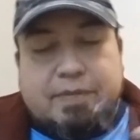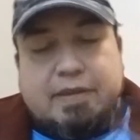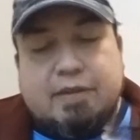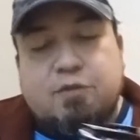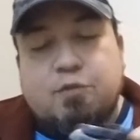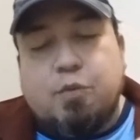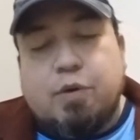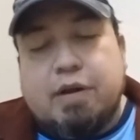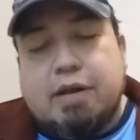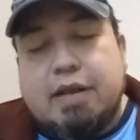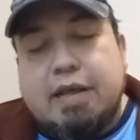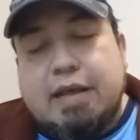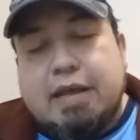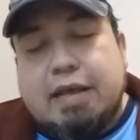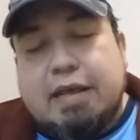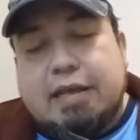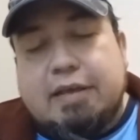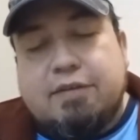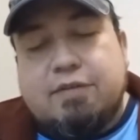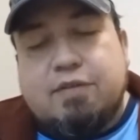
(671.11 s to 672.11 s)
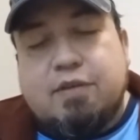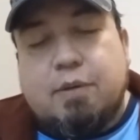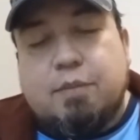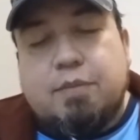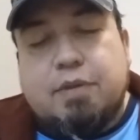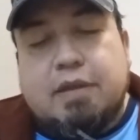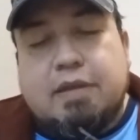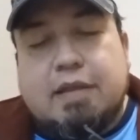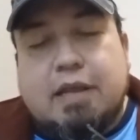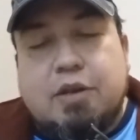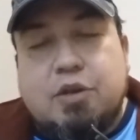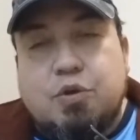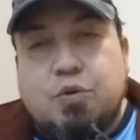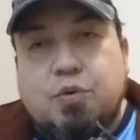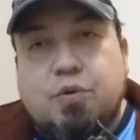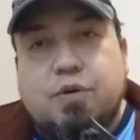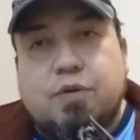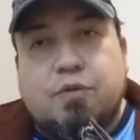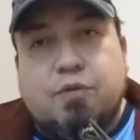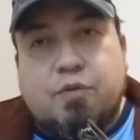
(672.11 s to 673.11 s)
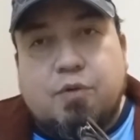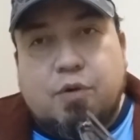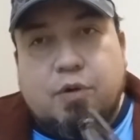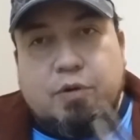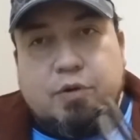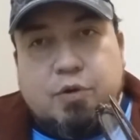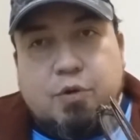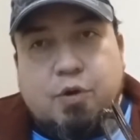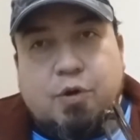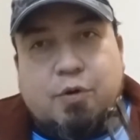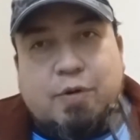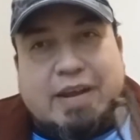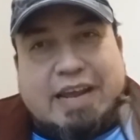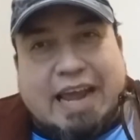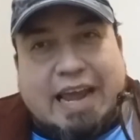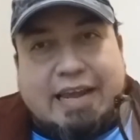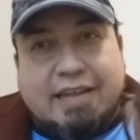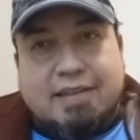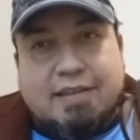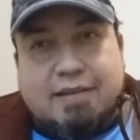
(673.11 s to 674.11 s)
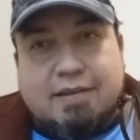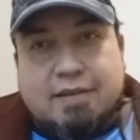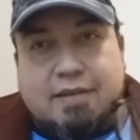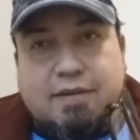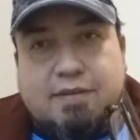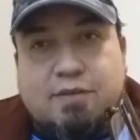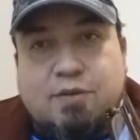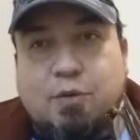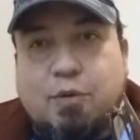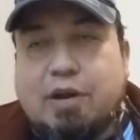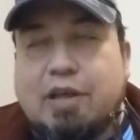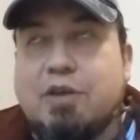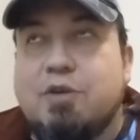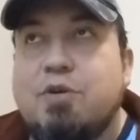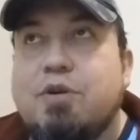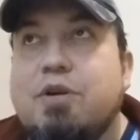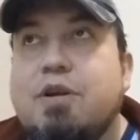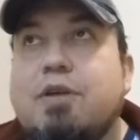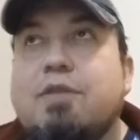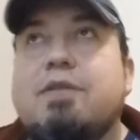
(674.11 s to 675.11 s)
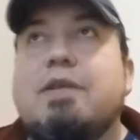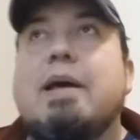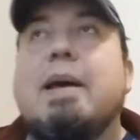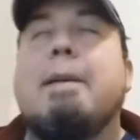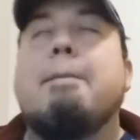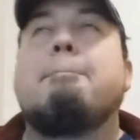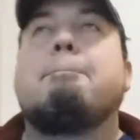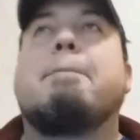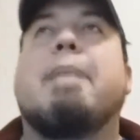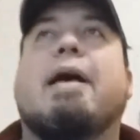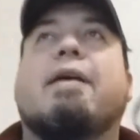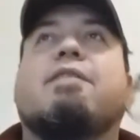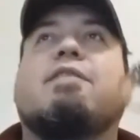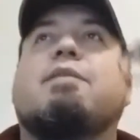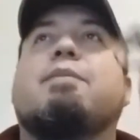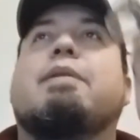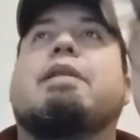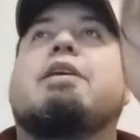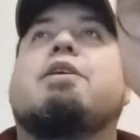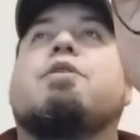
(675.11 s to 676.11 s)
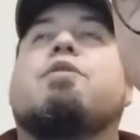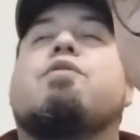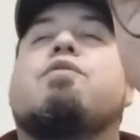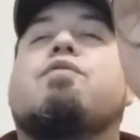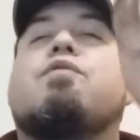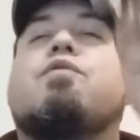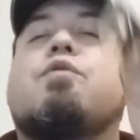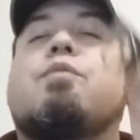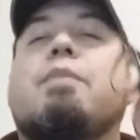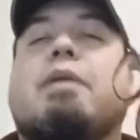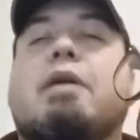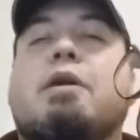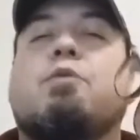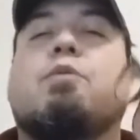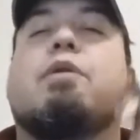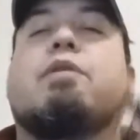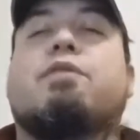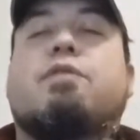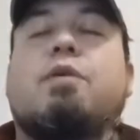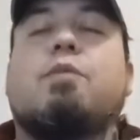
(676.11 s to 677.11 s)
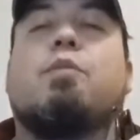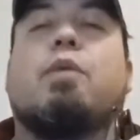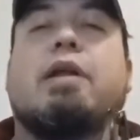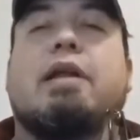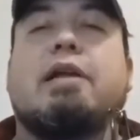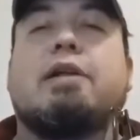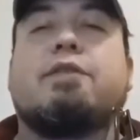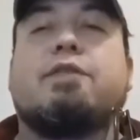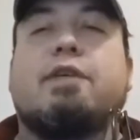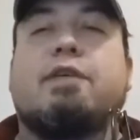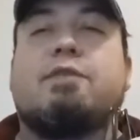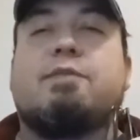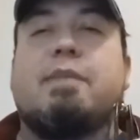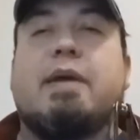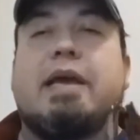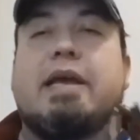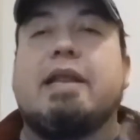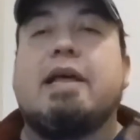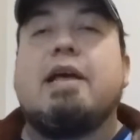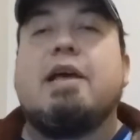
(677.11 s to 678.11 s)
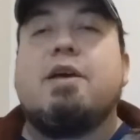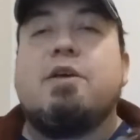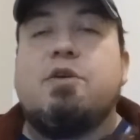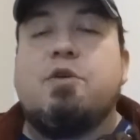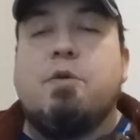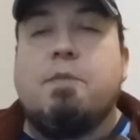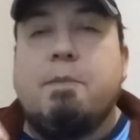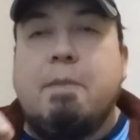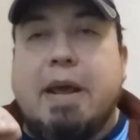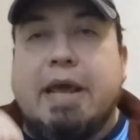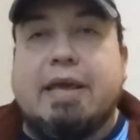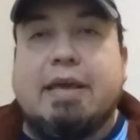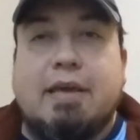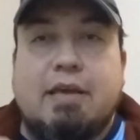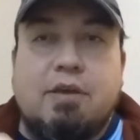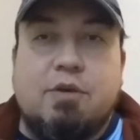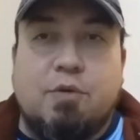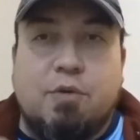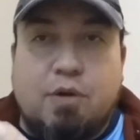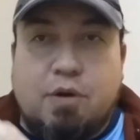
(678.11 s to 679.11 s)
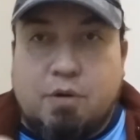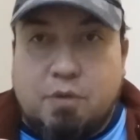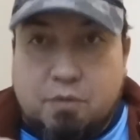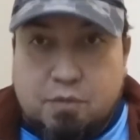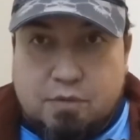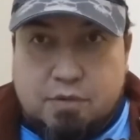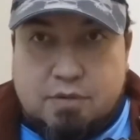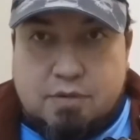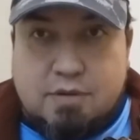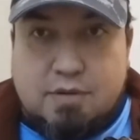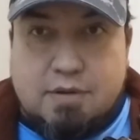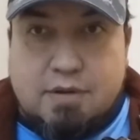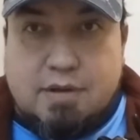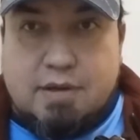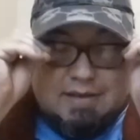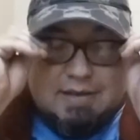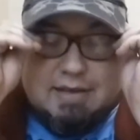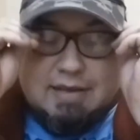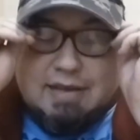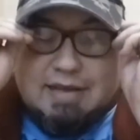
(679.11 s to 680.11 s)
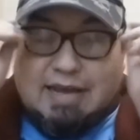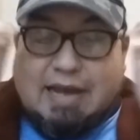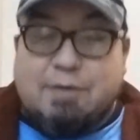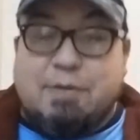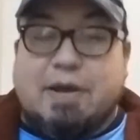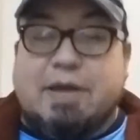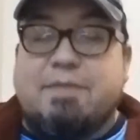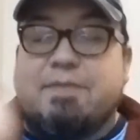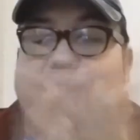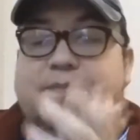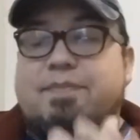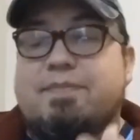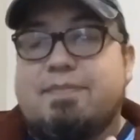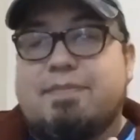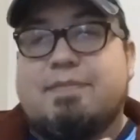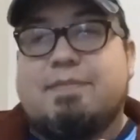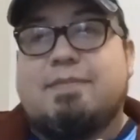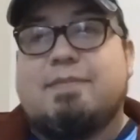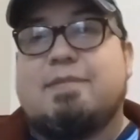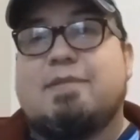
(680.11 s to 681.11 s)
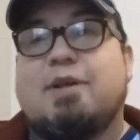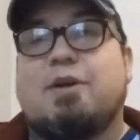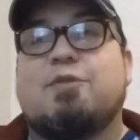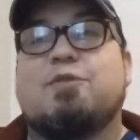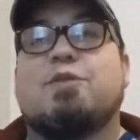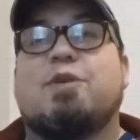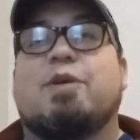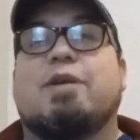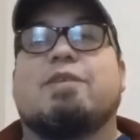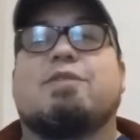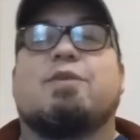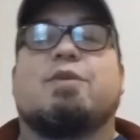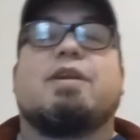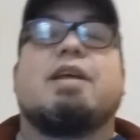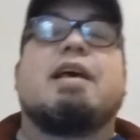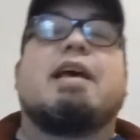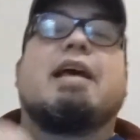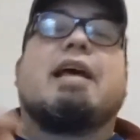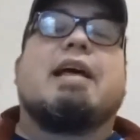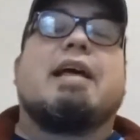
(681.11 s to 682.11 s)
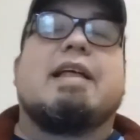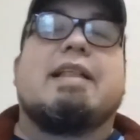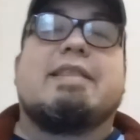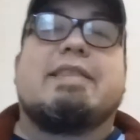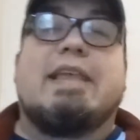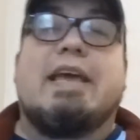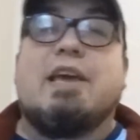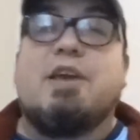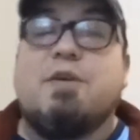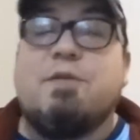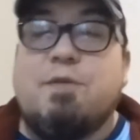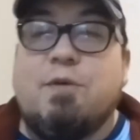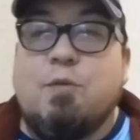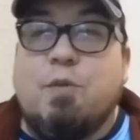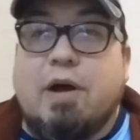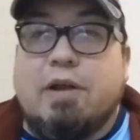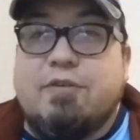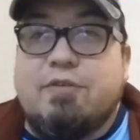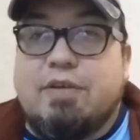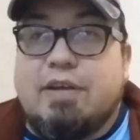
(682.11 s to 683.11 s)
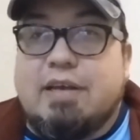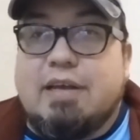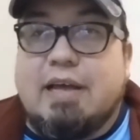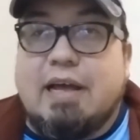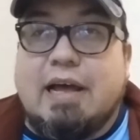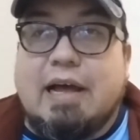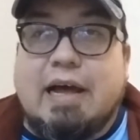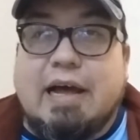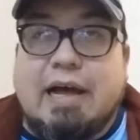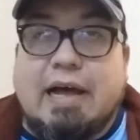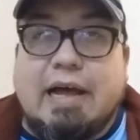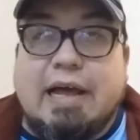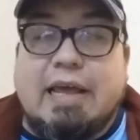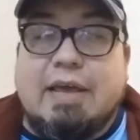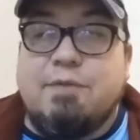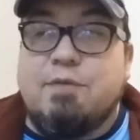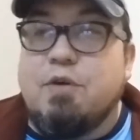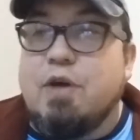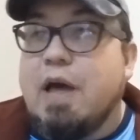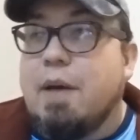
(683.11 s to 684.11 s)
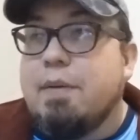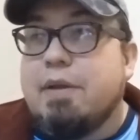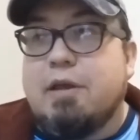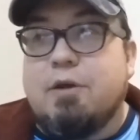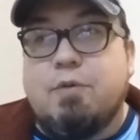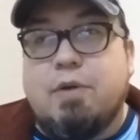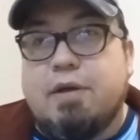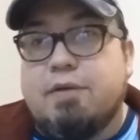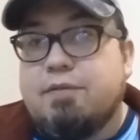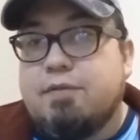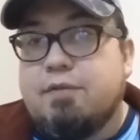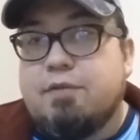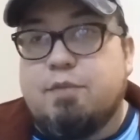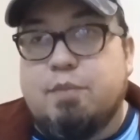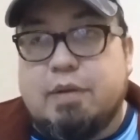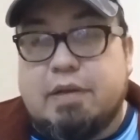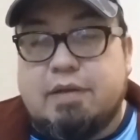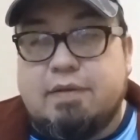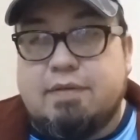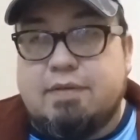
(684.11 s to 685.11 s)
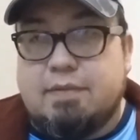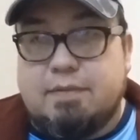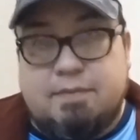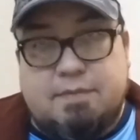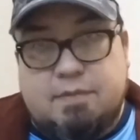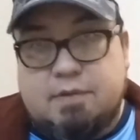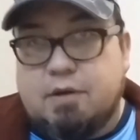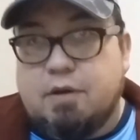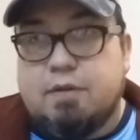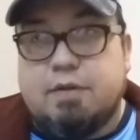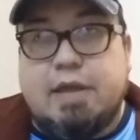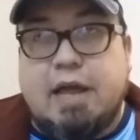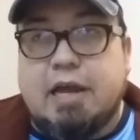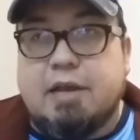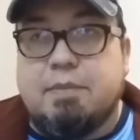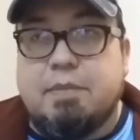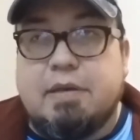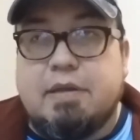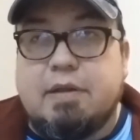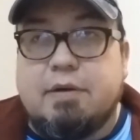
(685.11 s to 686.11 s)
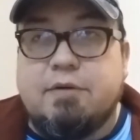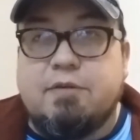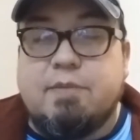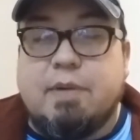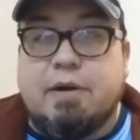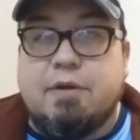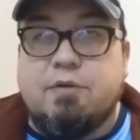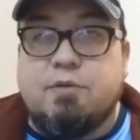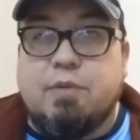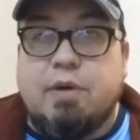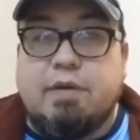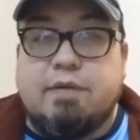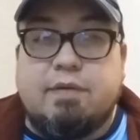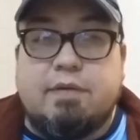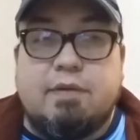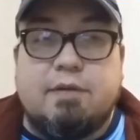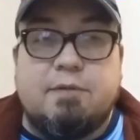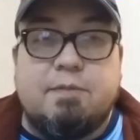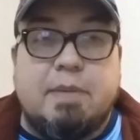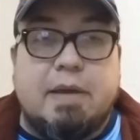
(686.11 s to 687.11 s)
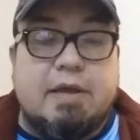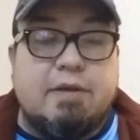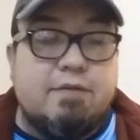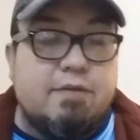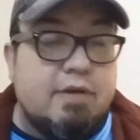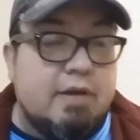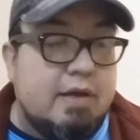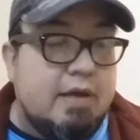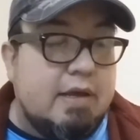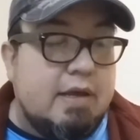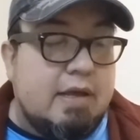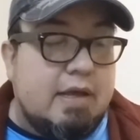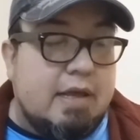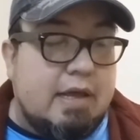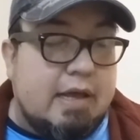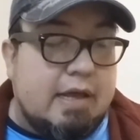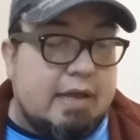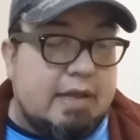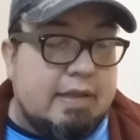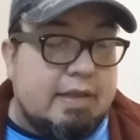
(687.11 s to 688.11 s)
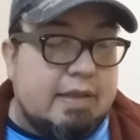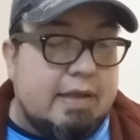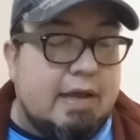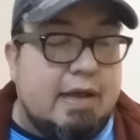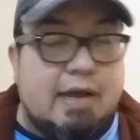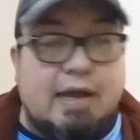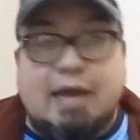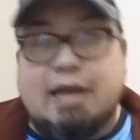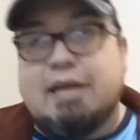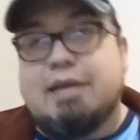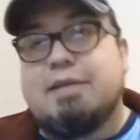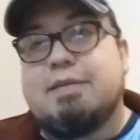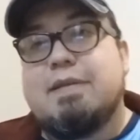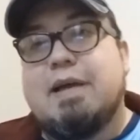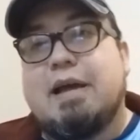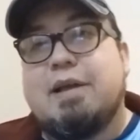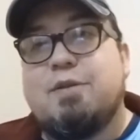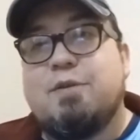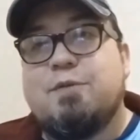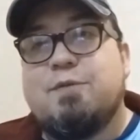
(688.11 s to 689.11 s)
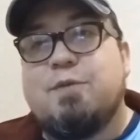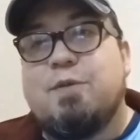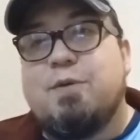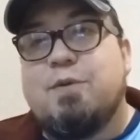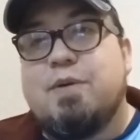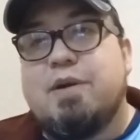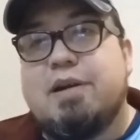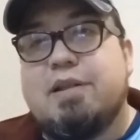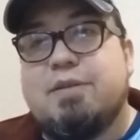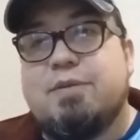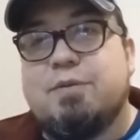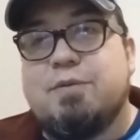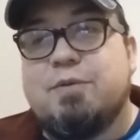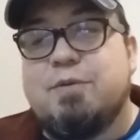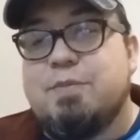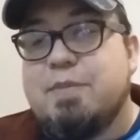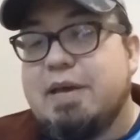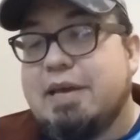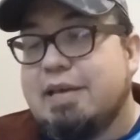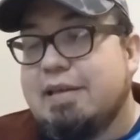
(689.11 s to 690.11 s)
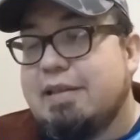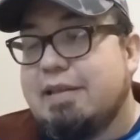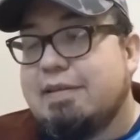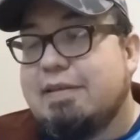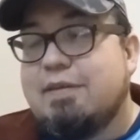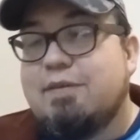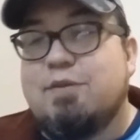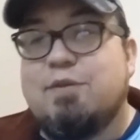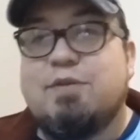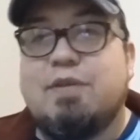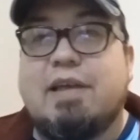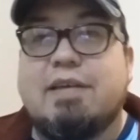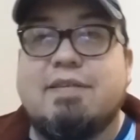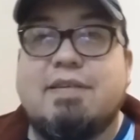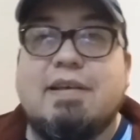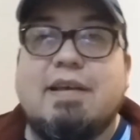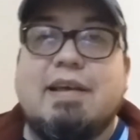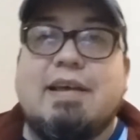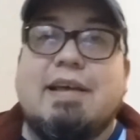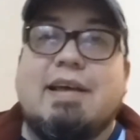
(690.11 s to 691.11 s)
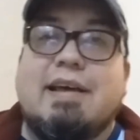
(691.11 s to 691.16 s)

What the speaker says: This one is something that you control. You create the story. You're not passively consuming what someone else has made. You're making your own. Anyway, long story short. Thank you for watching. If you have any questions, please contact me. There's various ways in this page. And I look forward to making this a success.